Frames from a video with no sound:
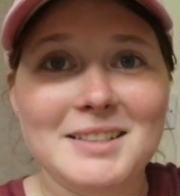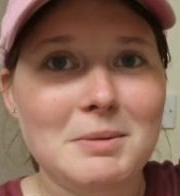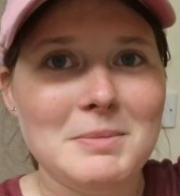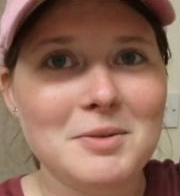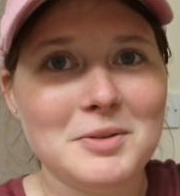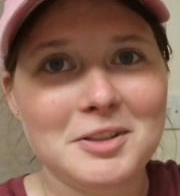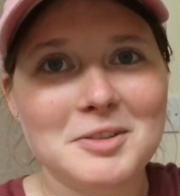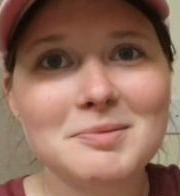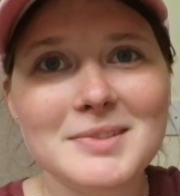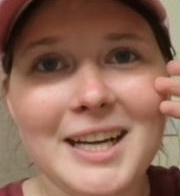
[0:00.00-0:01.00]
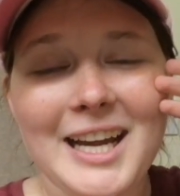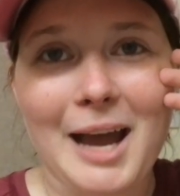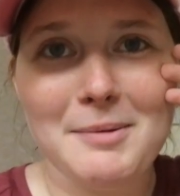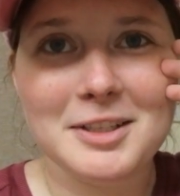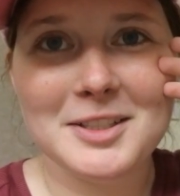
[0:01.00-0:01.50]
I'm in my room at
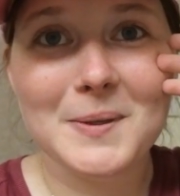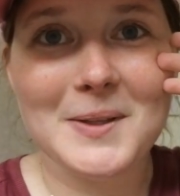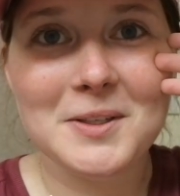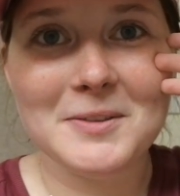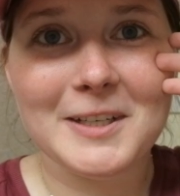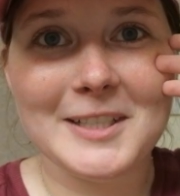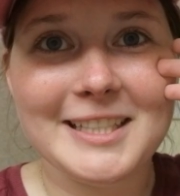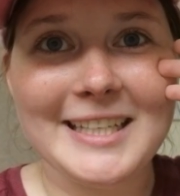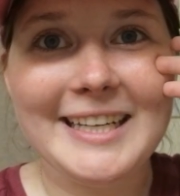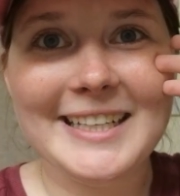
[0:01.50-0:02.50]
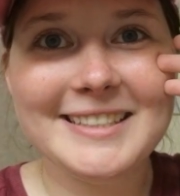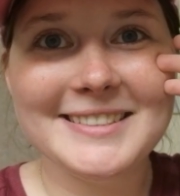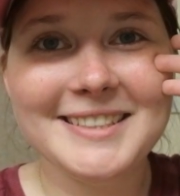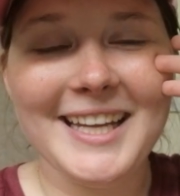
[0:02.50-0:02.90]
Aberystwyth University,